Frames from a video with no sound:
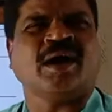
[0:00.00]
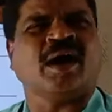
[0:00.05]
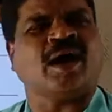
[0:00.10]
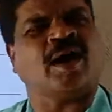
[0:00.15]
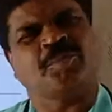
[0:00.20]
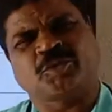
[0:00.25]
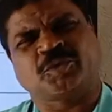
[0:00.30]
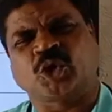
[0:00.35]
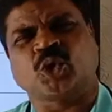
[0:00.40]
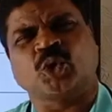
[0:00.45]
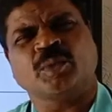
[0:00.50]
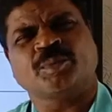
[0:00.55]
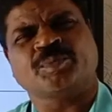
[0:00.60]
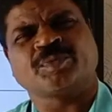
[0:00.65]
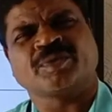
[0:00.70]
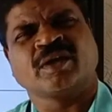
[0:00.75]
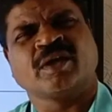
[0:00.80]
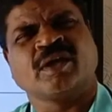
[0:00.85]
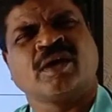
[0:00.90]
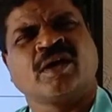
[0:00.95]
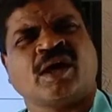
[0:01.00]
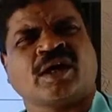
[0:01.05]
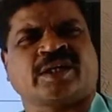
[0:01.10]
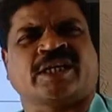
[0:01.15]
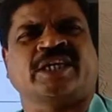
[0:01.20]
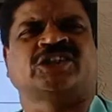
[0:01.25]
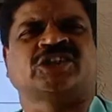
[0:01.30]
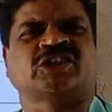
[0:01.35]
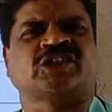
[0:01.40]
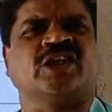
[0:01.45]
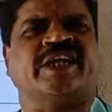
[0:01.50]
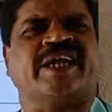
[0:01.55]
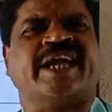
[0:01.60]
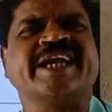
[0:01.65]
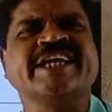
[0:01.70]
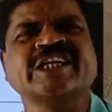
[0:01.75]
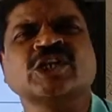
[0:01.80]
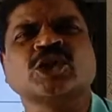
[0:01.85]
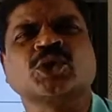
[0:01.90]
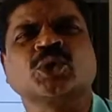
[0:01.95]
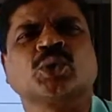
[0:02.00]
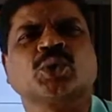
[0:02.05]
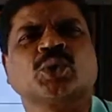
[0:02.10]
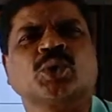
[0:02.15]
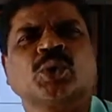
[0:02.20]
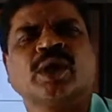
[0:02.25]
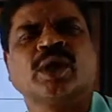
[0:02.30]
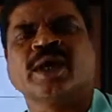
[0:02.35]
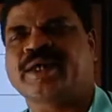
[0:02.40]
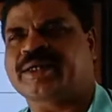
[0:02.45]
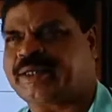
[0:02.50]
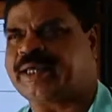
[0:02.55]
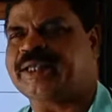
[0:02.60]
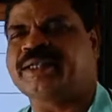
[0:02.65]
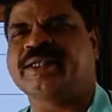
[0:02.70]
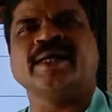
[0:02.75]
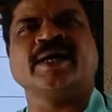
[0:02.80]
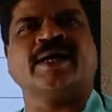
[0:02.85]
up to at least 8 to 10